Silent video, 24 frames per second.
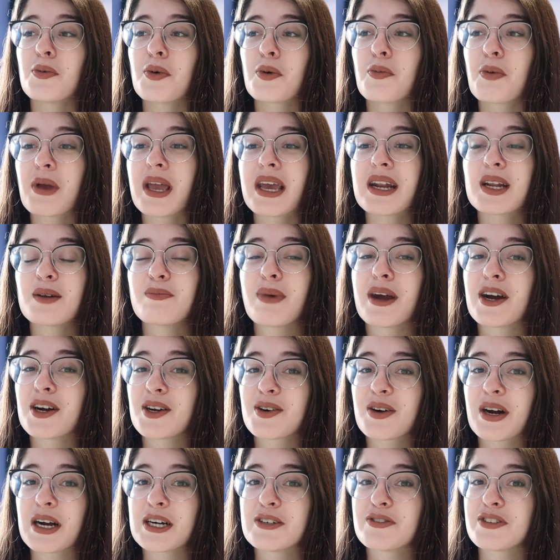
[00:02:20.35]
repeated
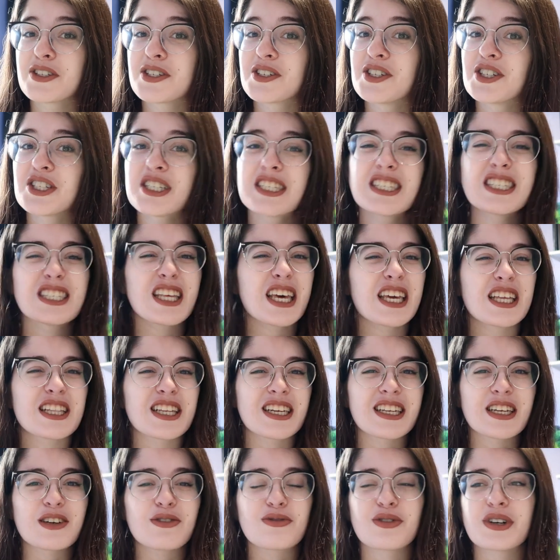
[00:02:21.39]
paragraphs that are just
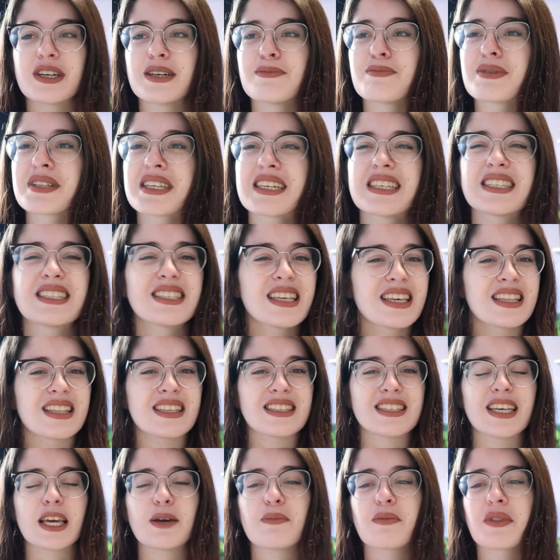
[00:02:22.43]
slightly different, but they say the
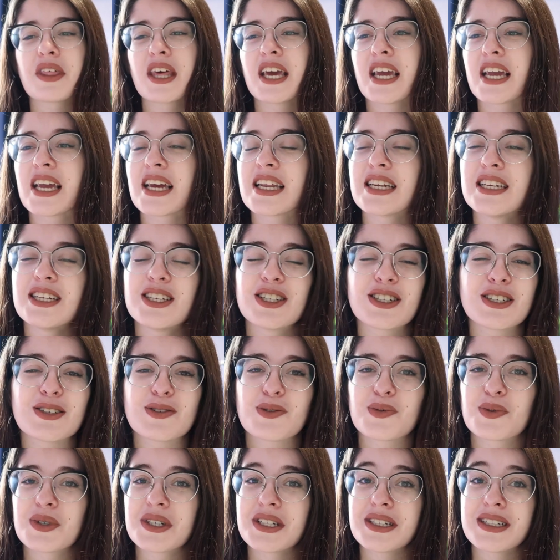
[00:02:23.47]
same thing, and it's
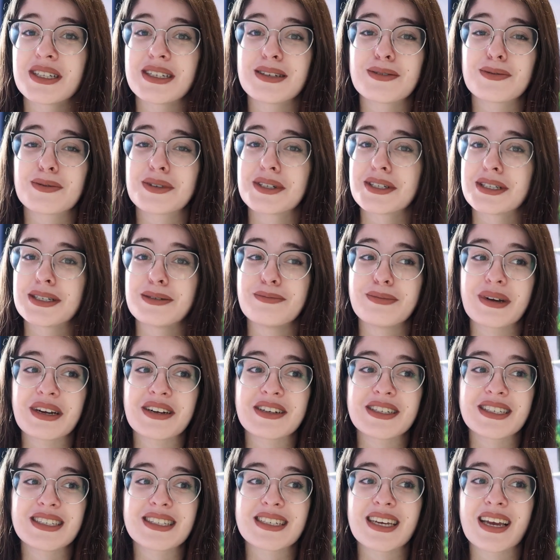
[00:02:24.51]
just really, really
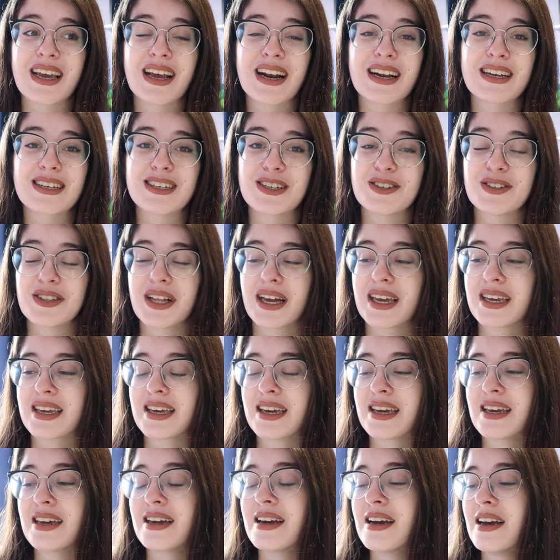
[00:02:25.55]
embarrassing, and I don't like
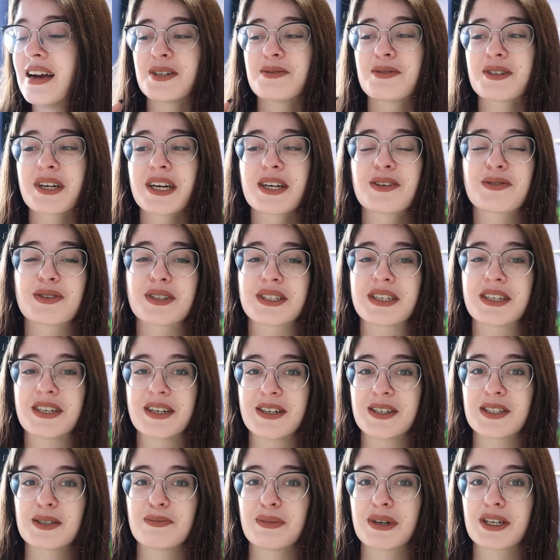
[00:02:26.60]
it. So I'm trying really
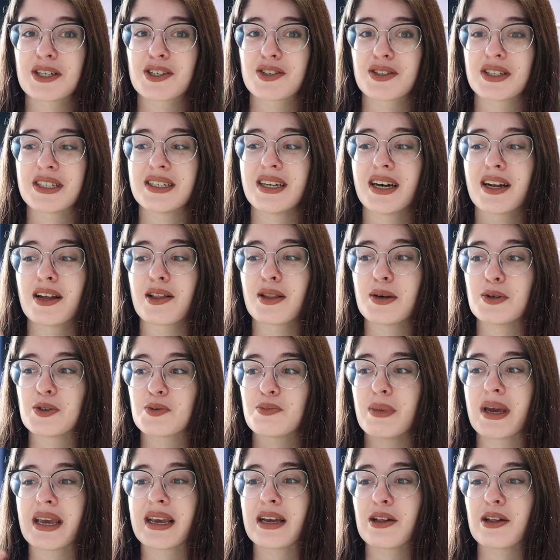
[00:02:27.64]
hard to make sure that none of those
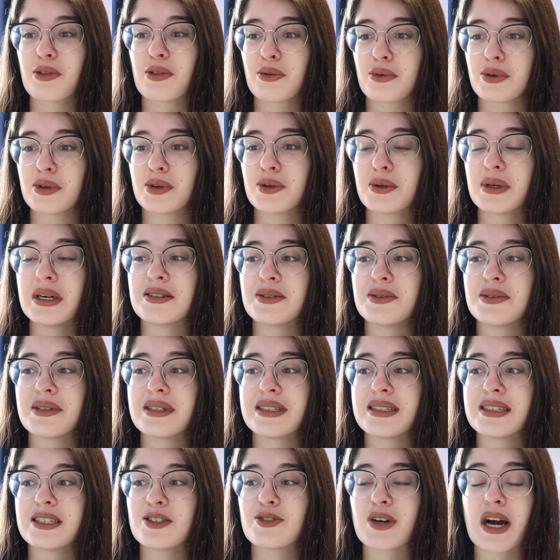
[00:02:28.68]
make it through
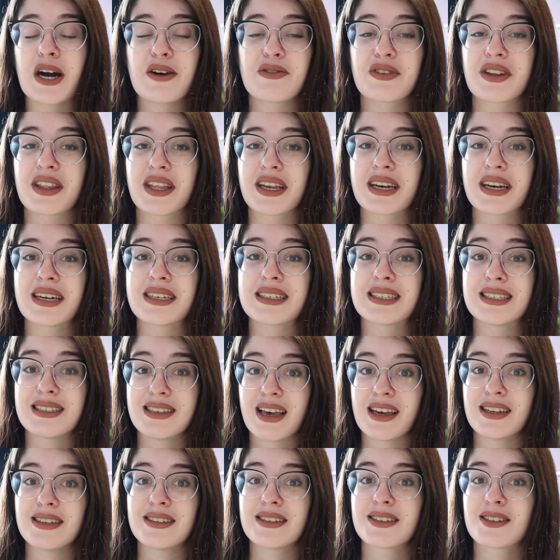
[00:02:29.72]
to the draft that I
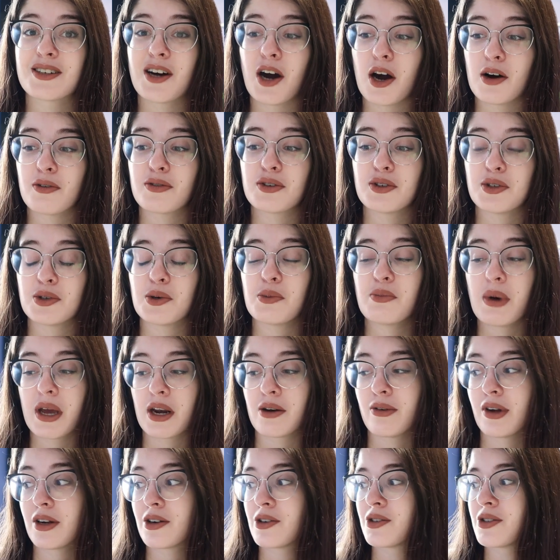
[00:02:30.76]
send off to
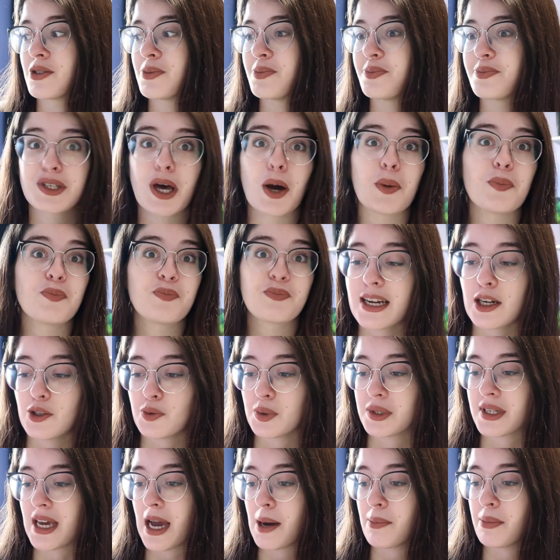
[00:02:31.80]
beta readers. So that is
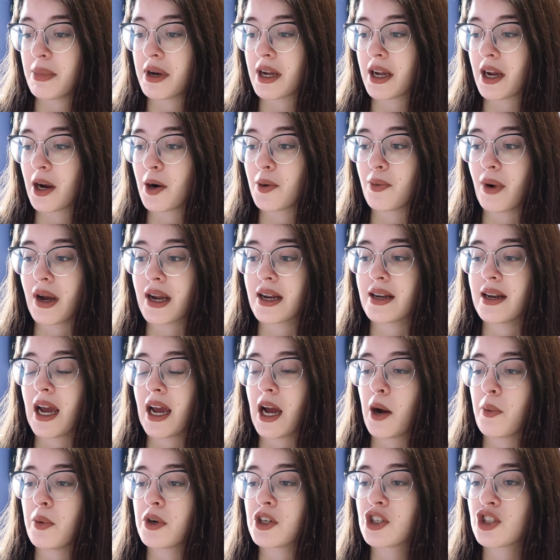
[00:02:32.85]
what's happening right
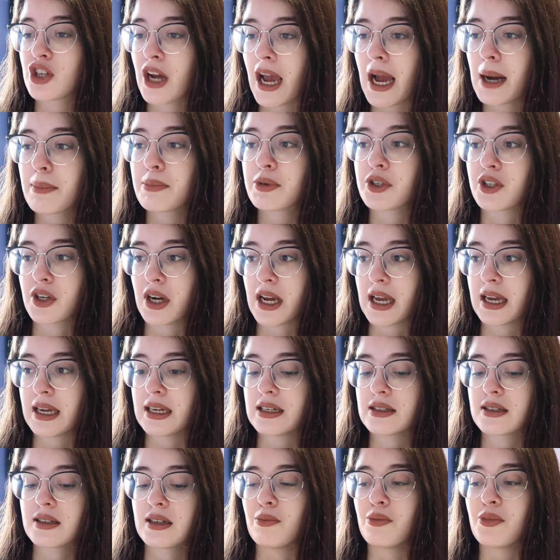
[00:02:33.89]
now. Chapter
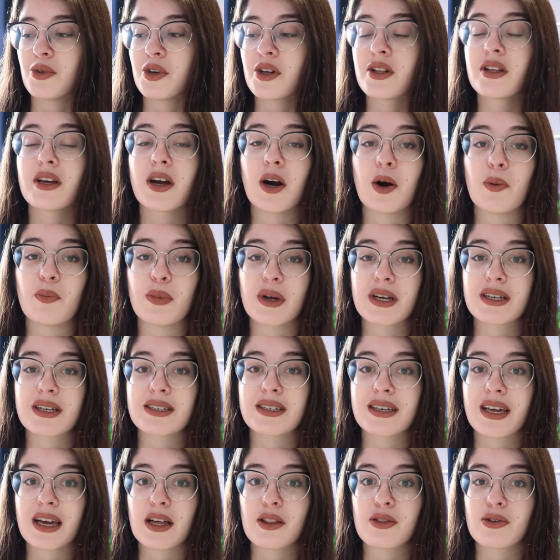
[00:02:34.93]
8, I'm really hoping
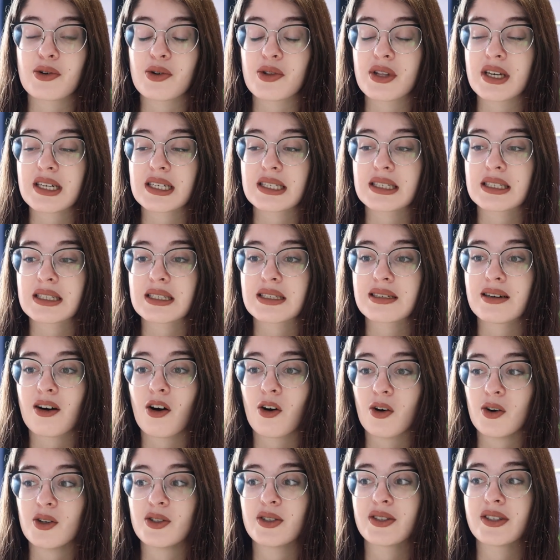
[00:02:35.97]
to get through this
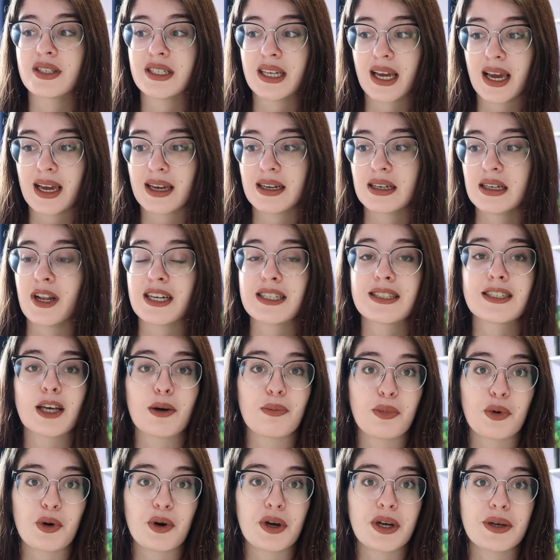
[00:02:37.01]
all today, and at
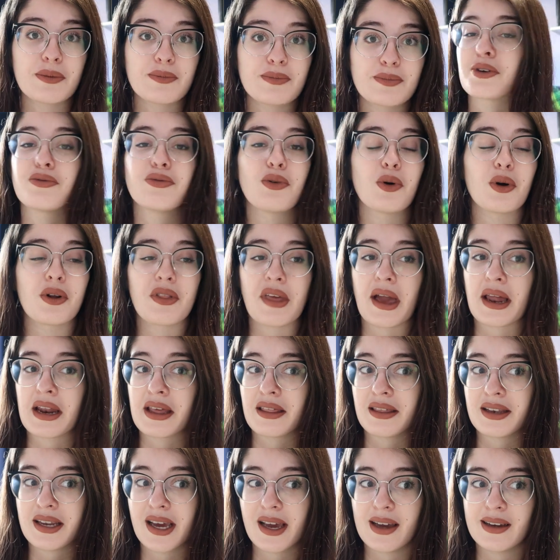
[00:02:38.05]
some point before the end
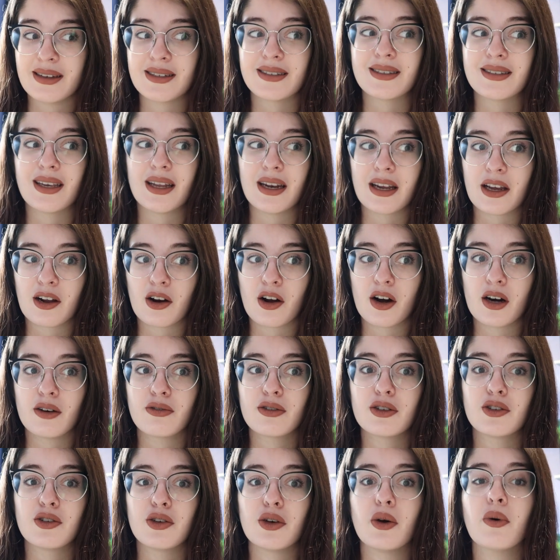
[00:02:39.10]
of the day, sending it
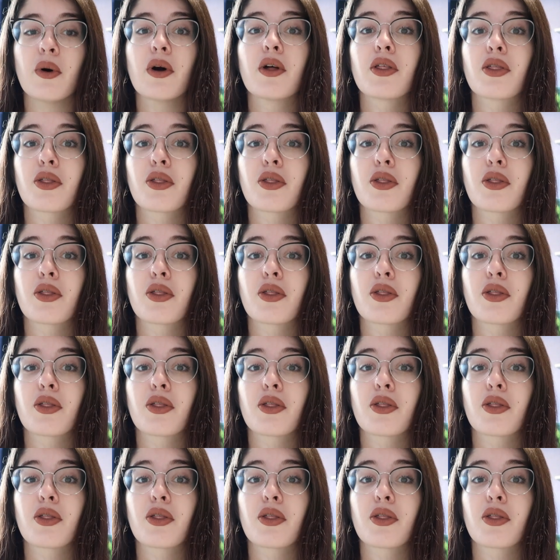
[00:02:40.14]
off to